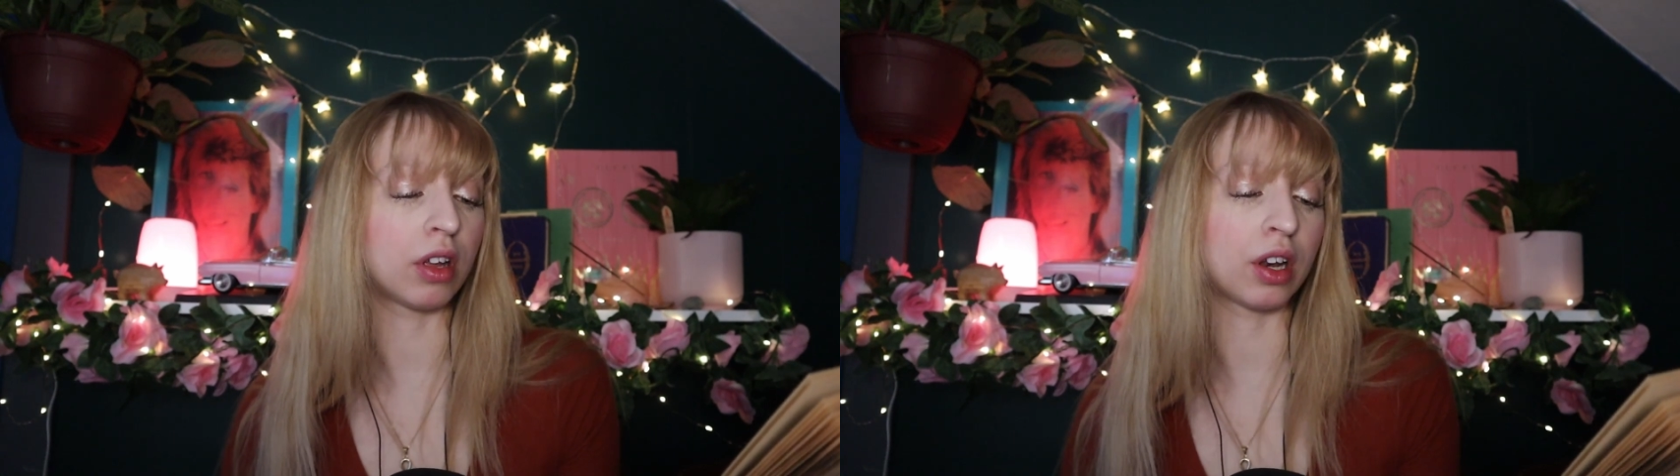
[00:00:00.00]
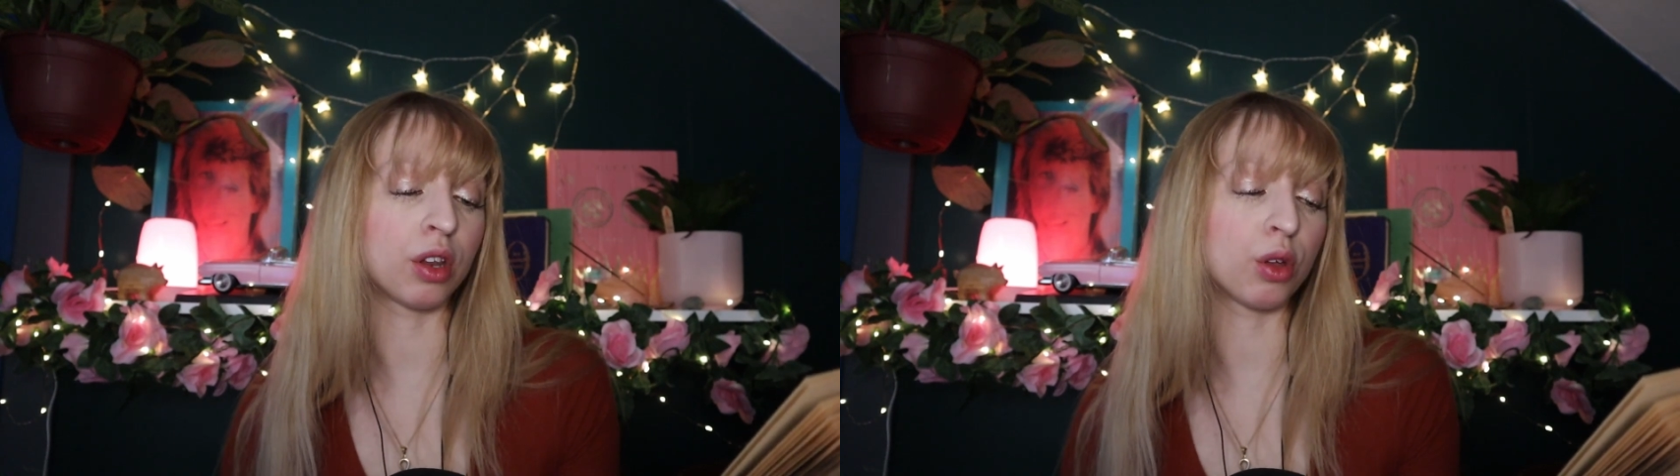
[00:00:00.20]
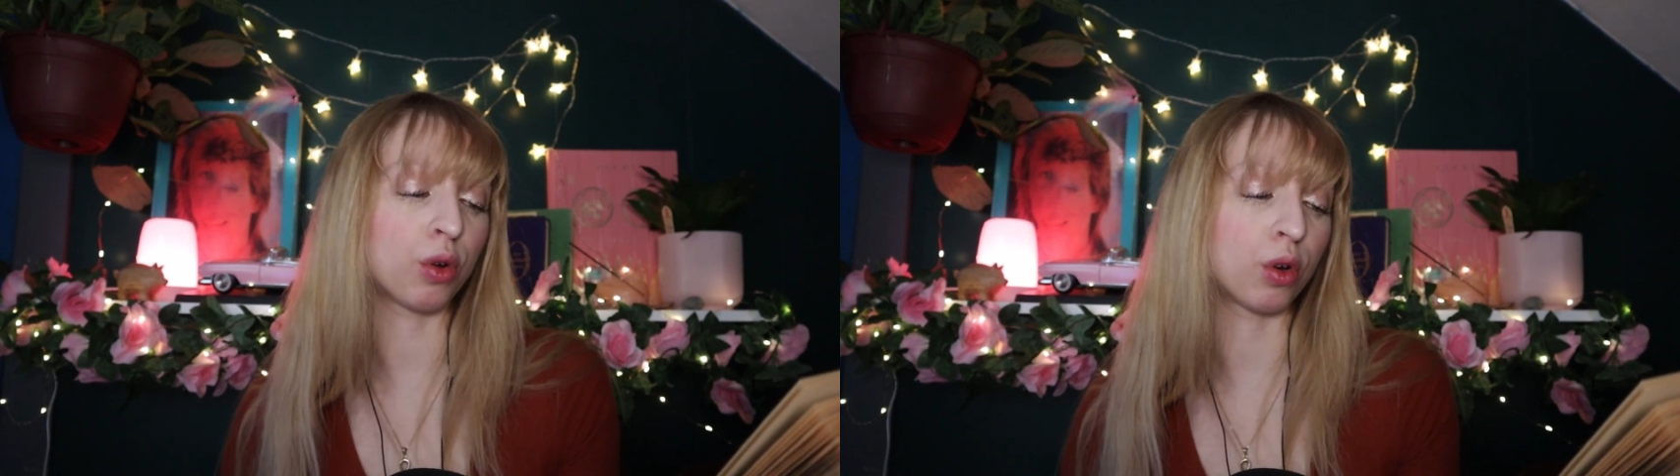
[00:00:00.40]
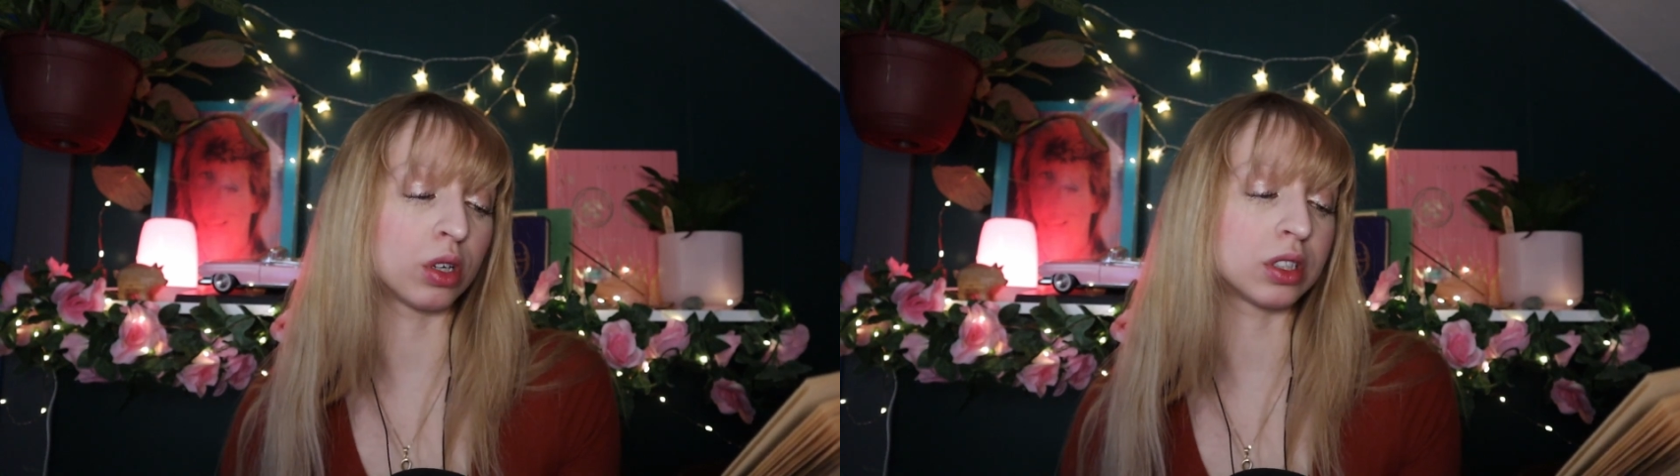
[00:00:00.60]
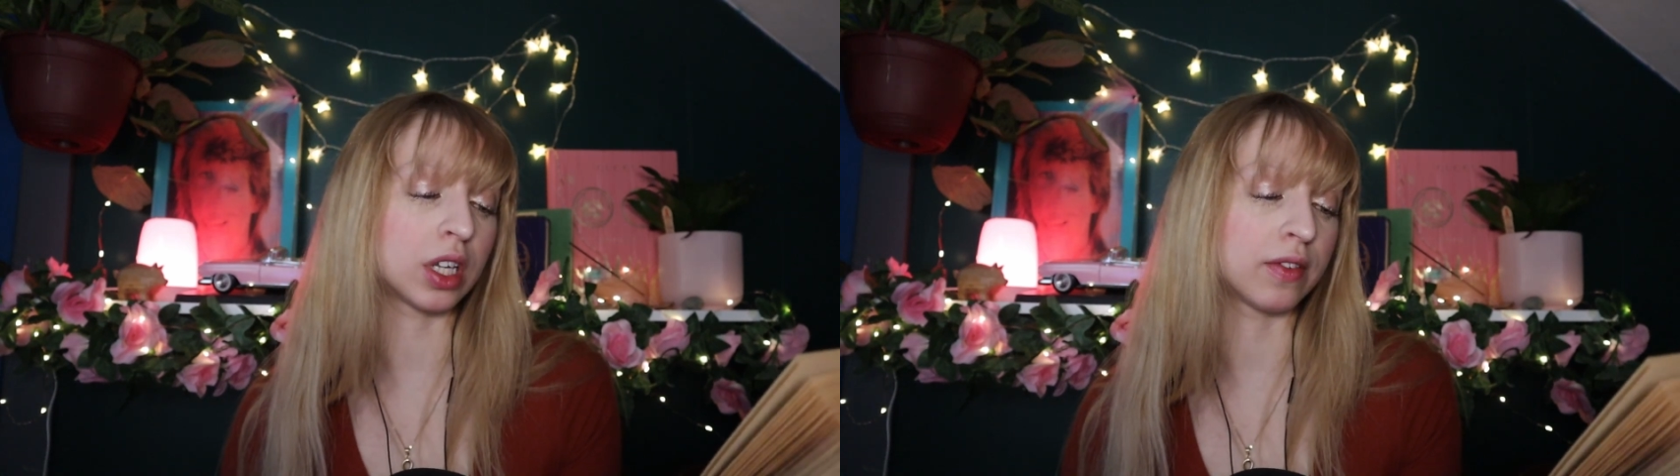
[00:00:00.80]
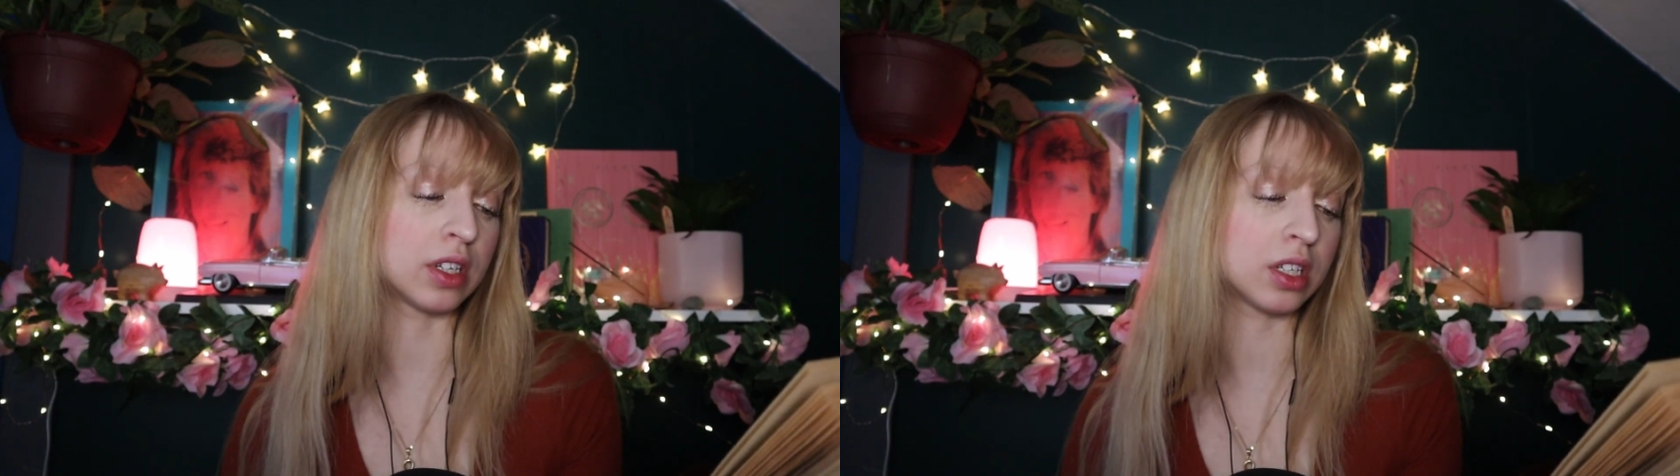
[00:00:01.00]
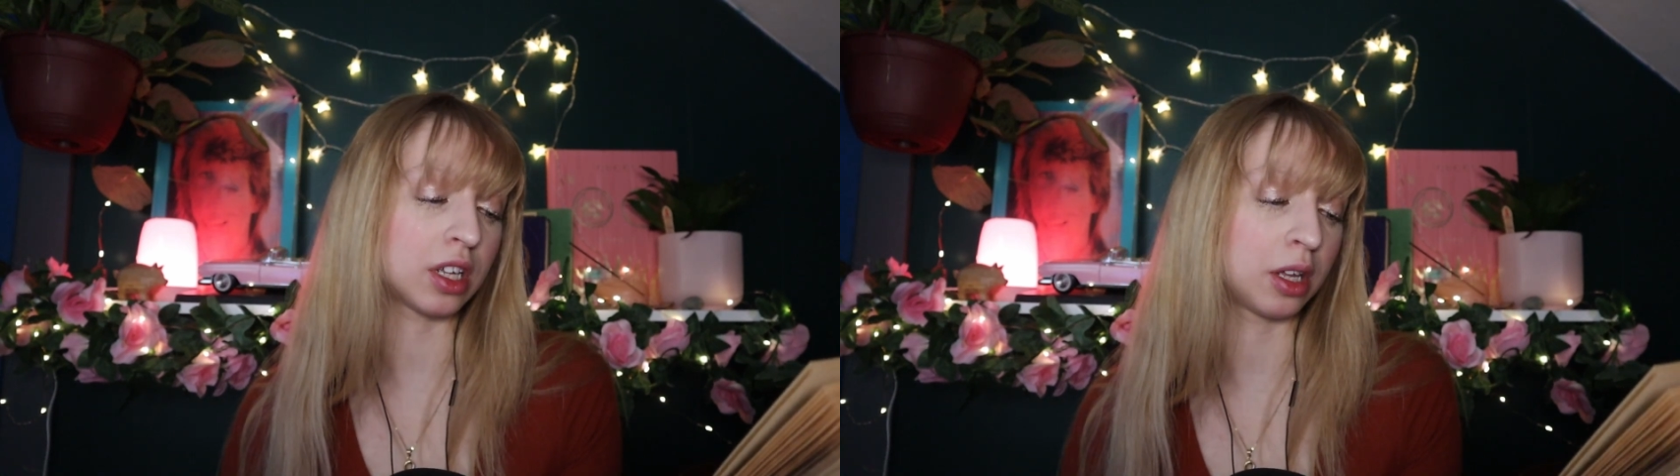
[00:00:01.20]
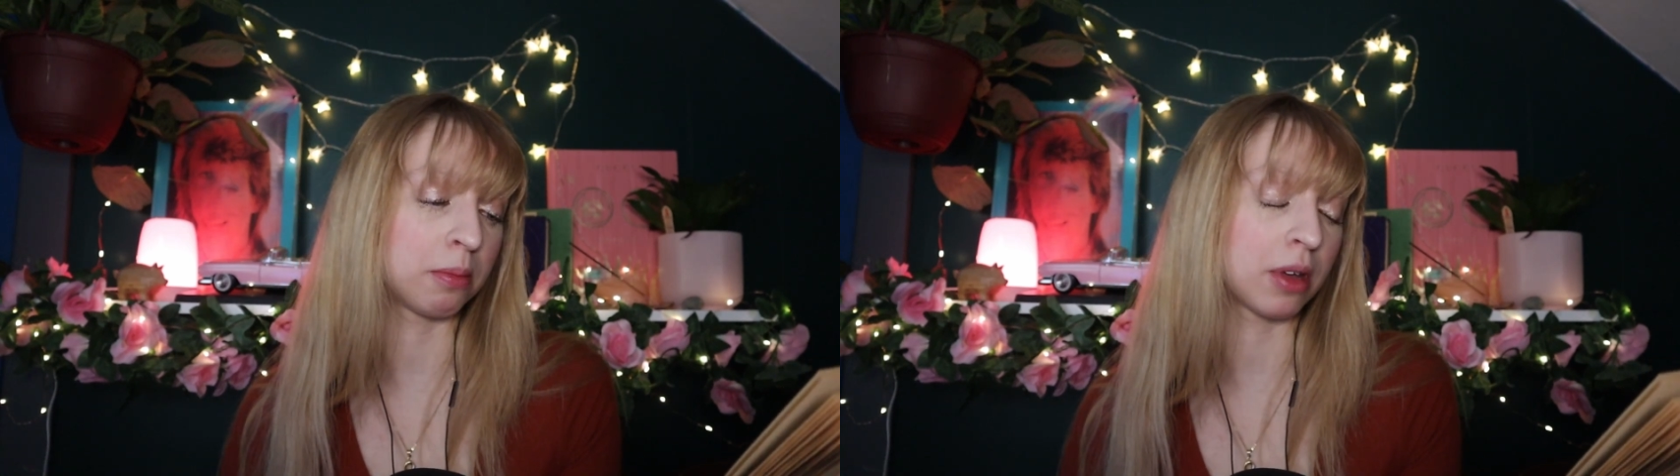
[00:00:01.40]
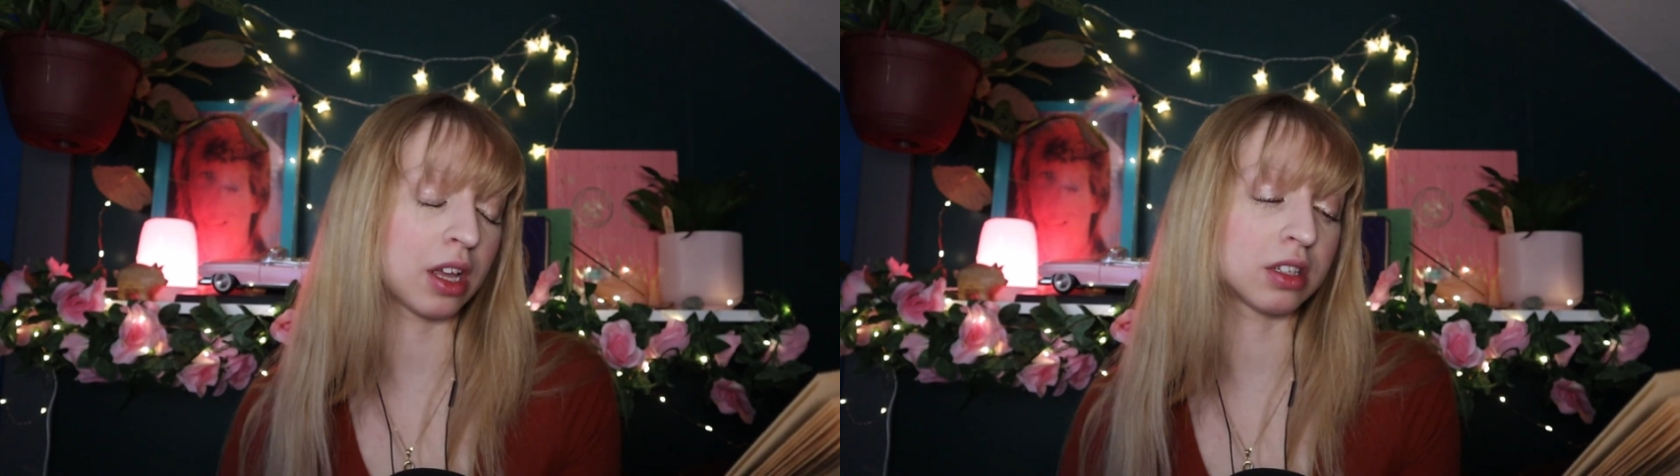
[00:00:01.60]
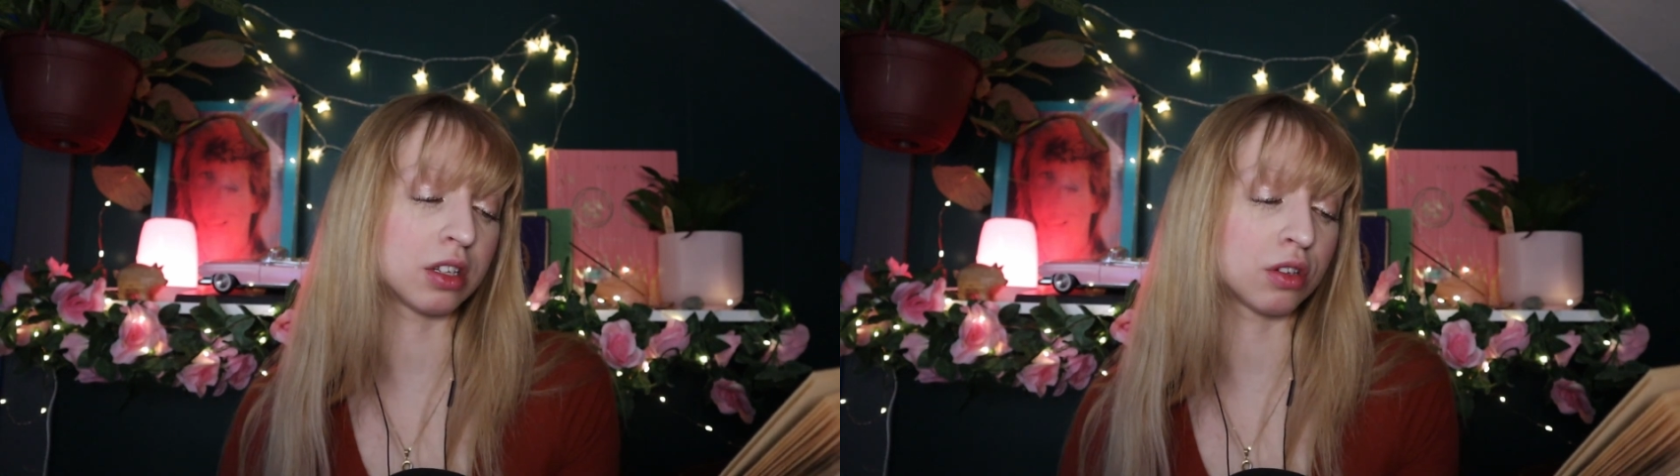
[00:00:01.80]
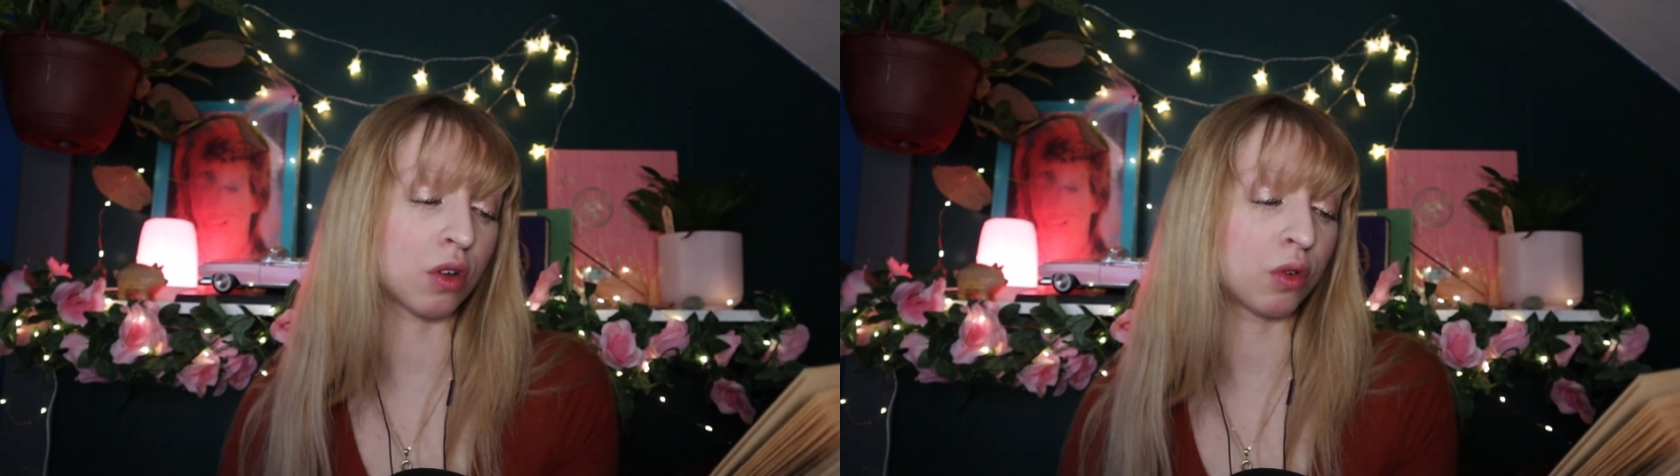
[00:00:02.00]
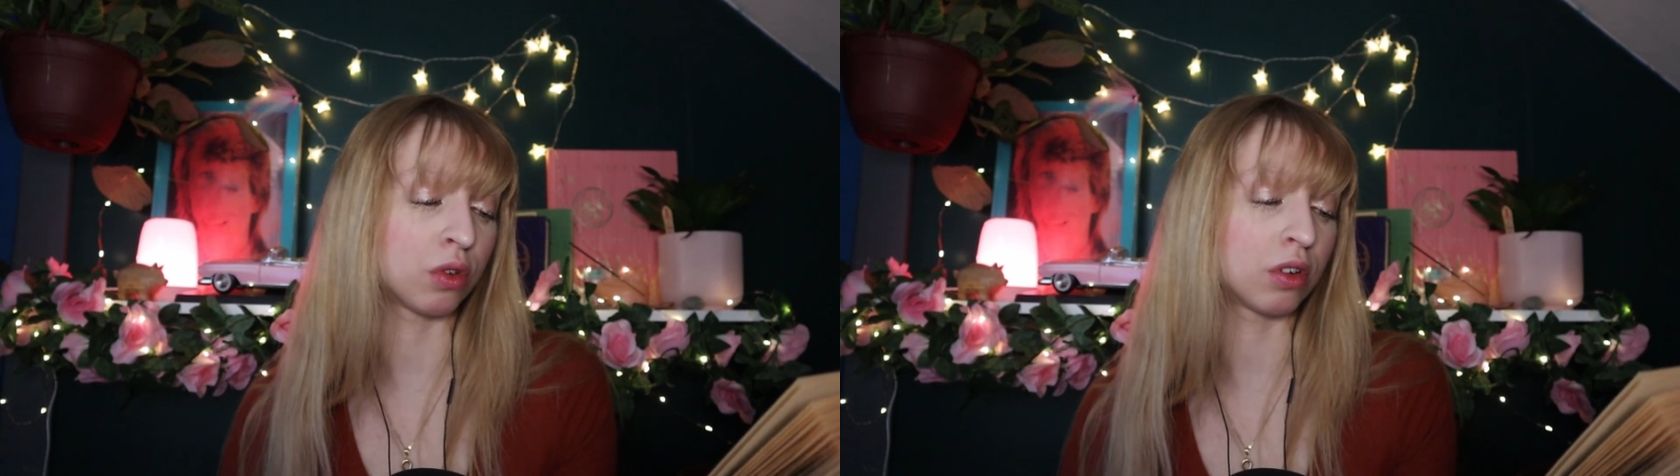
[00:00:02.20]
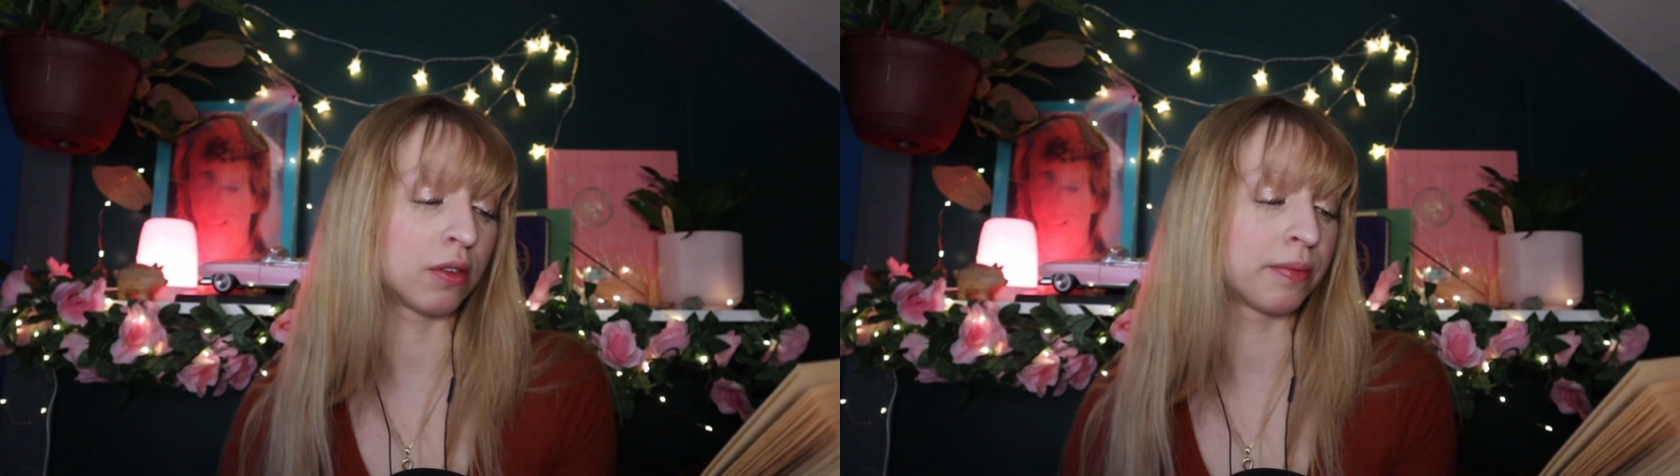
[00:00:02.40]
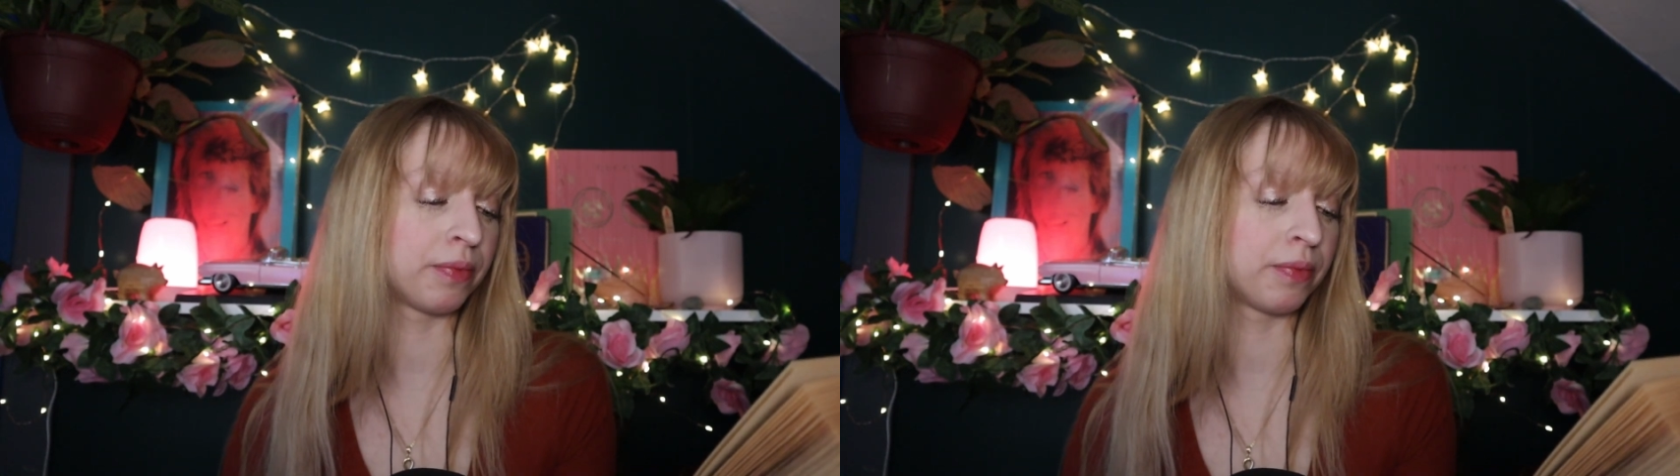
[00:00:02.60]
and the horse given to him as his own.